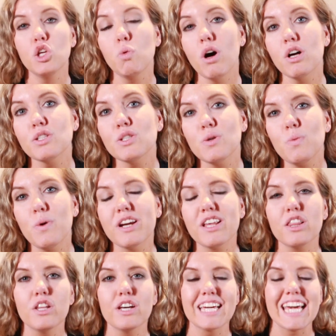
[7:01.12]
You also
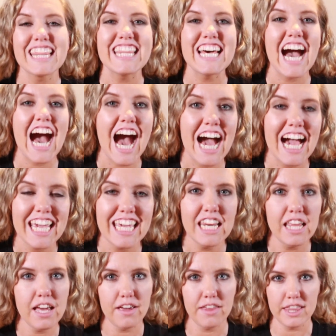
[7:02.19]
want to look at the
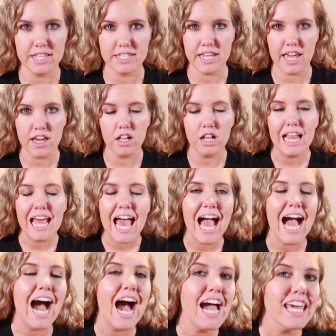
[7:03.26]
height of the tail.
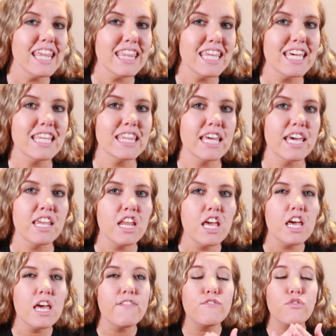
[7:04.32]
I think that
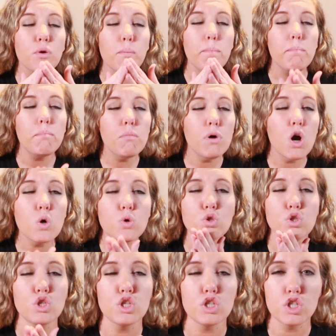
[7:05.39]
for
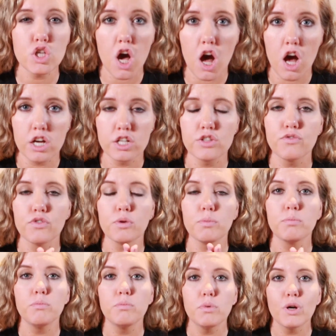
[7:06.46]
most dogs, for
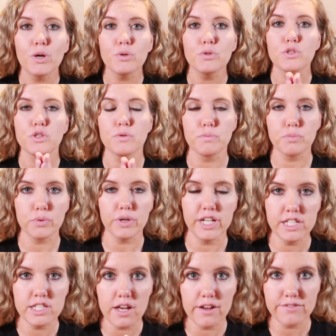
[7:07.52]
most
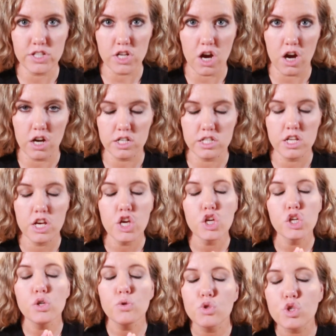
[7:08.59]
breeds of dogs,
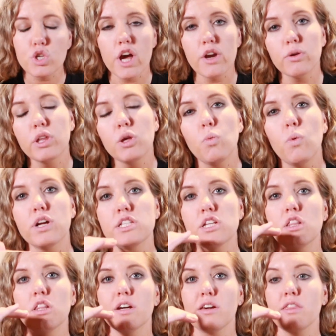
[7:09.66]
you generally want
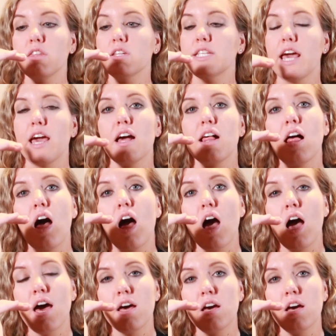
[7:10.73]
to look at the tail,